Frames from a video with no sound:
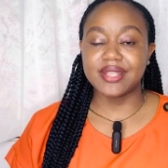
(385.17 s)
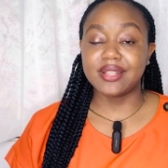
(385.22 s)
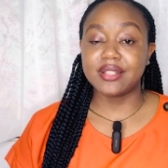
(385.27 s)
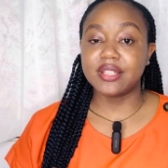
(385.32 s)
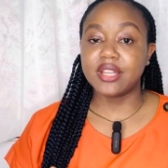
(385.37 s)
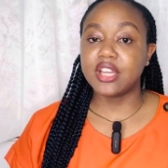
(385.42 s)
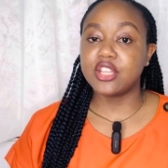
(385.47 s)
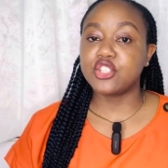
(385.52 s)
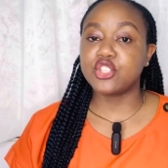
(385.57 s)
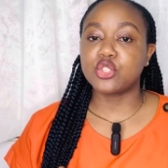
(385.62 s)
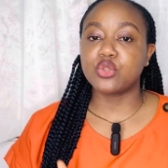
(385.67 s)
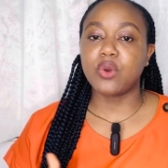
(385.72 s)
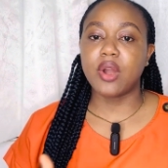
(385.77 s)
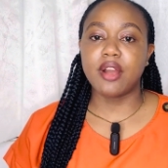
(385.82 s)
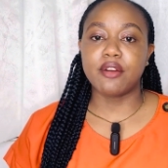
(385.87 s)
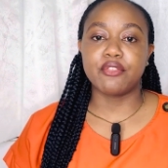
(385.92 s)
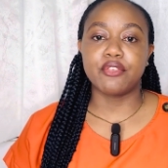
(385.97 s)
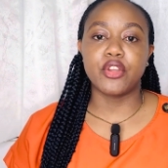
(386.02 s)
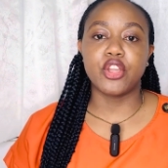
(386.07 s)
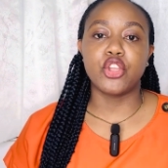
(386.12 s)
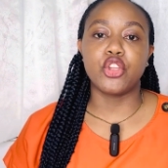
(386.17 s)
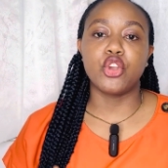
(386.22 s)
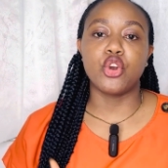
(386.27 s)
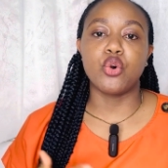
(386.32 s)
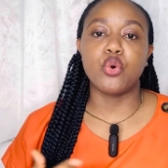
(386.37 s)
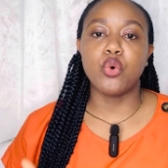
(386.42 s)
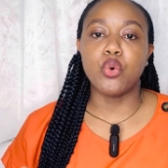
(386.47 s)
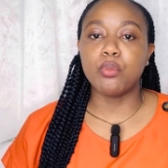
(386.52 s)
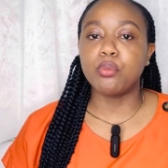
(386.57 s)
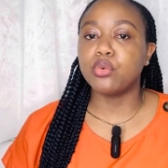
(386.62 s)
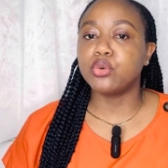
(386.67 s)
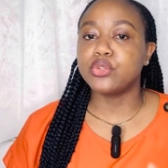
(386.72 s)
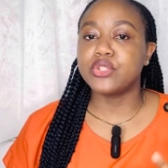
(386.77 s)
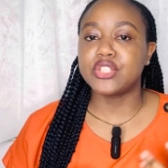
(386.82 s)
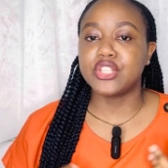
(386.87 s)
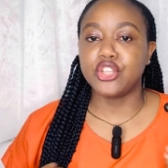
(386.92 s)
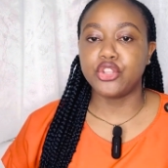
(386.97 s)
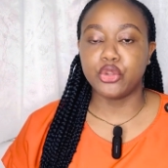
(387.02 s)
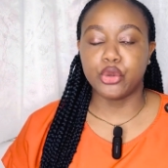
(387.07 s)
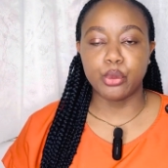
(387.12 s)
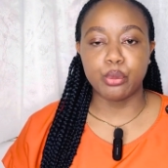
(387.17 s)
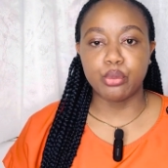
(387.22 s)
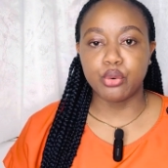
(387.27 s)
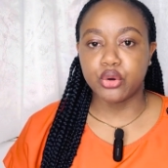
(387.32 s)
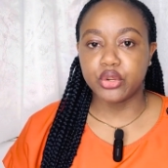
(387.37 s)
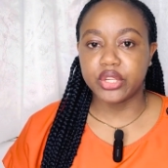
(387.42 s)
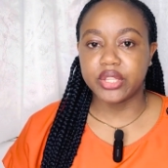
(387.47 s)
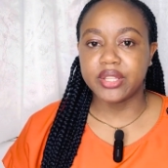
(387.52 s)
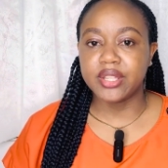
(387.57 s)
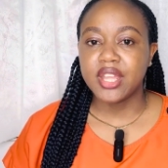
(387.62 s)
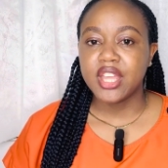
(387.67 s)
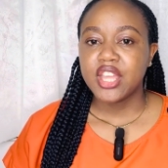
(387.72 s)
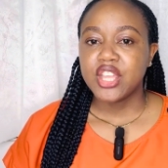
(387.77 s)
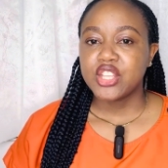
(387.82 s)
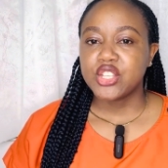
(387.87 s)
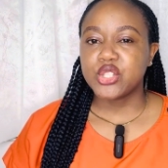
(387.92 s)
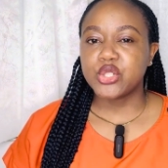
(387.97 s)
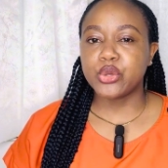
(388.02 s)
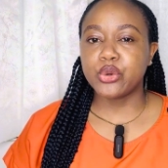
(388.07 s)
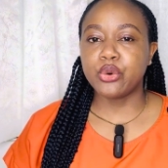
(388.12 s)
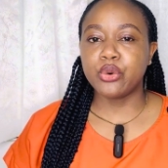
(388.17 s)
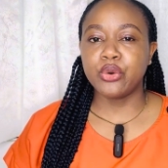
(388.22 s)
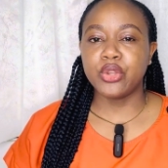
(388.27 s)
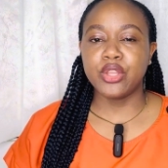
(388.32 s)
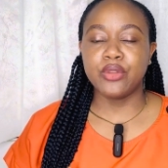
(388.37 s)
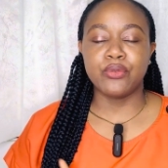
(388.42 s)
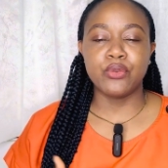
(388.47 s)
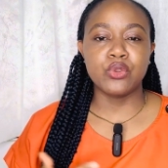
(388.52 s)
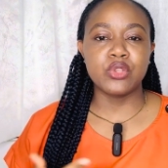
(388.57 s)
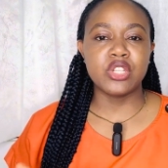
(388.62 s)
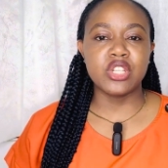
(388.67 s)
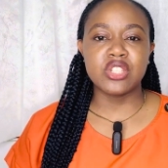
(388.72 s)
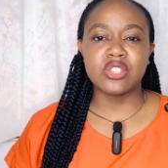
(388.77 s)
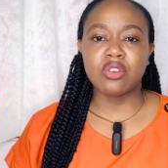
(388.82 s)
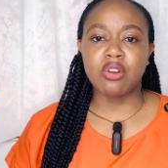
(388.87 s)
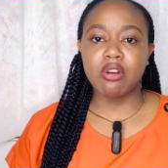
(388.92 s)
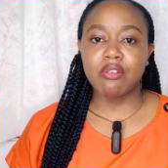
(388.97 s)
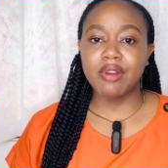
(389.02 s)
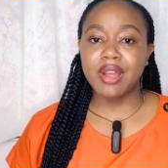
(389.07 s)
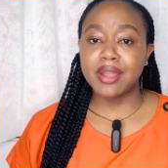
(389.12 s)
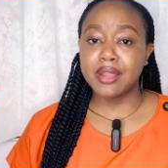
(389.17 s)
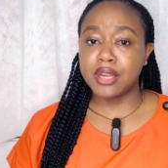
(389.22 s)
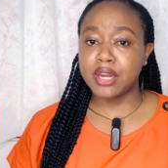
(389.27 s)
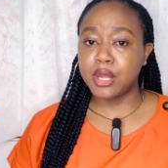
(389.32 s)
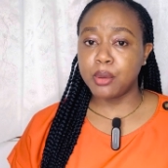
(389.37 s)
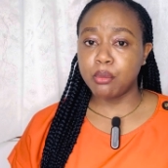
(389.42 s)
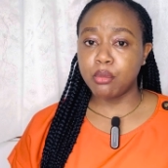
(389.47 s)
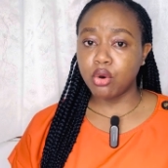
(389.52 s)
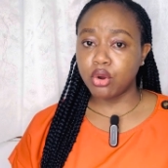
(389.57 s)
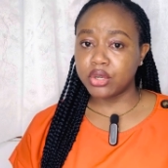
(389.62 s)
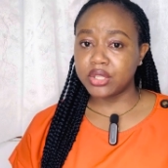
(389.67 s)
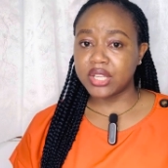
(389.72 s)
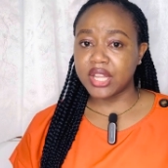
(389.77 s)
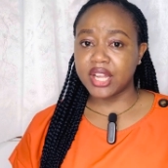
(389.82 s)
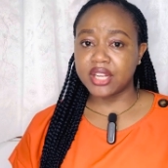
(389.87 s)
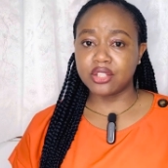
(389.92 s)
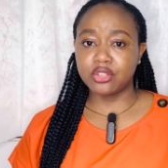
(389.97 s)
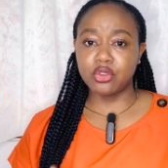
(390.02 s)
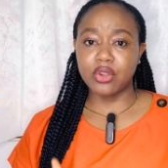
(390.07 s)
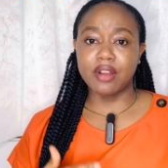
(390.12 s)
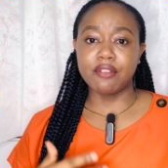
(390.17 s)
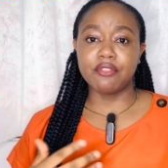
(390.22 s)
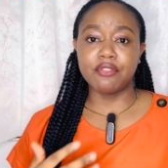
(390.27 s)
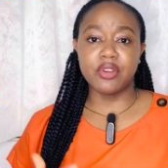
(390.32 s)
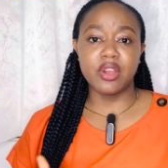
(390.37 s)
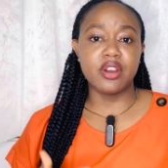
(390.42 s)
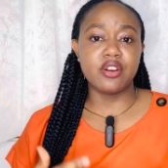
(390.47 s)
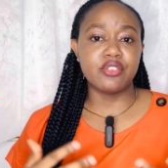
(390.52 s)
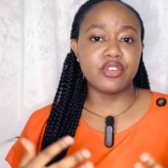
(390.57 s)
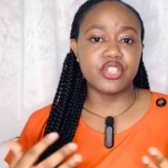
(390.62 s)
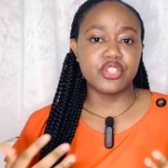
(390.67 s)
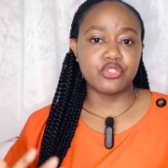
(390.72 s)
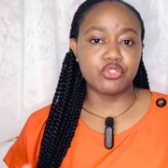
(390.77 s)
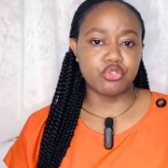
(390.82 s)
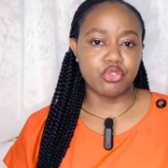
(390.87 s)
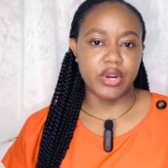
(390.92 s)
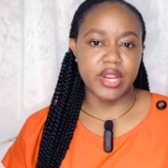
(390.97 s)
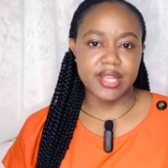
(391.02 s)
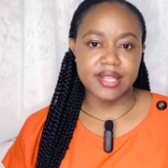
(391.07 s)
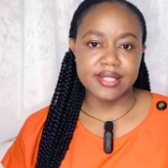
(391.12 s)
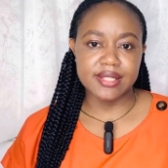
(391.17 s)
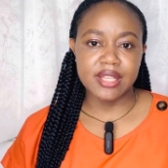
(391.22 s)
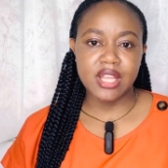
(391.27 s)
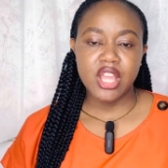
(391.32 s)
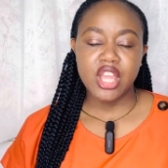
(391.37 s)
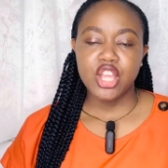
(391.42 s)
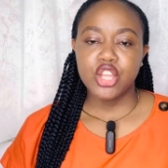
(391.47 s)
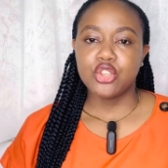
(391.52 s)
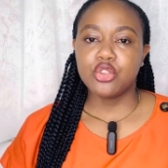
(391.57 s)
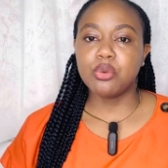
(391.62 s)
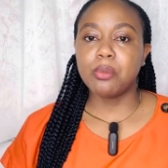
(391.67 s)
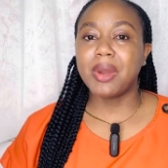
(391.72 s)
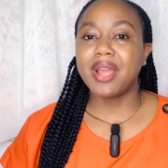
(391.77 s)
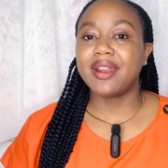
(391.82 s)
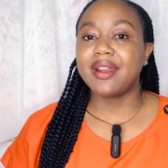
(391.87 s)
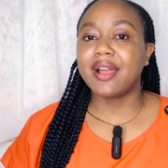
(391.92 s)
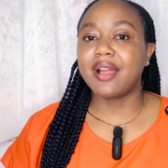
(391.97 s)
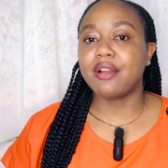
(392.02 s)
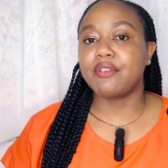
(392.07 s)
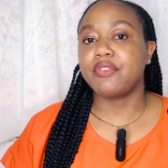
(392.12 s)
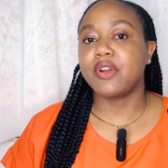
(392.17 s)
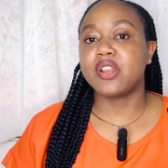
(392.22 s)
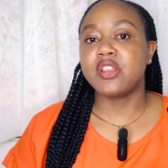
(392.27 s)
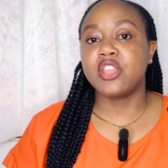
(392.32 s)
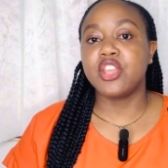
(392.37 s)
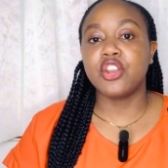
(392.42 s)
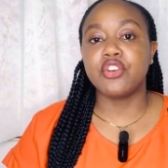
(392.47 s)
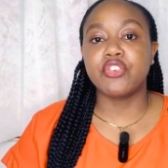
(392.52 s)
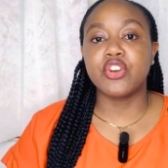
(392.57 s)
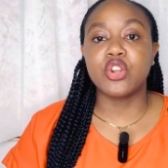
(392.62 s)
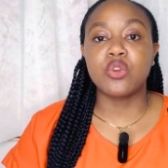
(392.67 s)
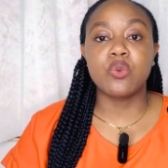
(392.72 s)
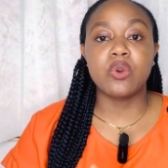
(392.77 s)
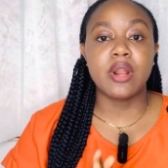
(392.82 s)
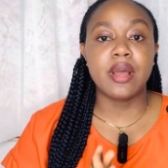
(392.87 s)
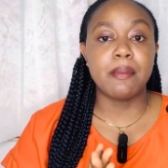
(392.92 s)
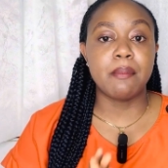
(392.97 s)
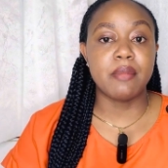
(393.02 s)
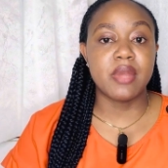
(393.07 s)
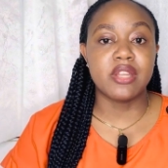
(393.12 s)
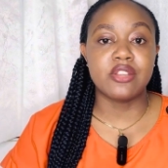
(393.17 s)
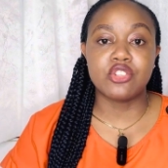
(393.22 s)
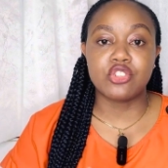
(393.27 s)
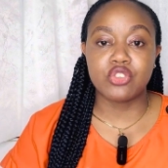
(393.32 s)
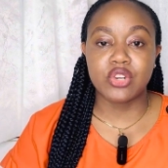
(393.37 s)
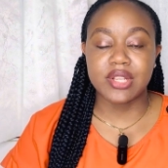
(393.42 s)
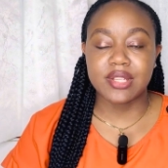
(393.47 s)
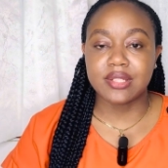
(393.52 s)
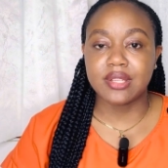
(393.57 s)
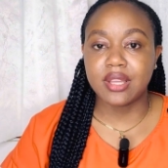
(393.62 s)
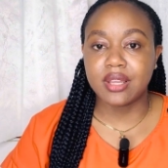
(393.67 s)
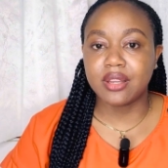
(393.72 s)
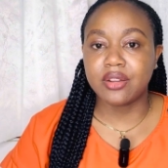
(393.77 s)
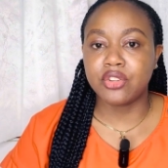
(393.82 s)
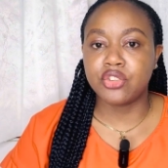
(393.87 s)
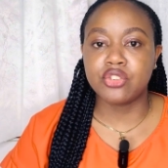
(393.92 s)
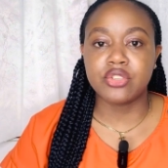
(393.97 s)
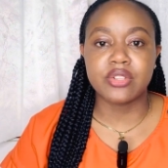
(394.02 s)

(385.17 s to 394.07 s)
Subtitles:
it tends to affect your hormones in your body. So if you discover in a month that you are very stressed, you might have an irregular menstrual cycle.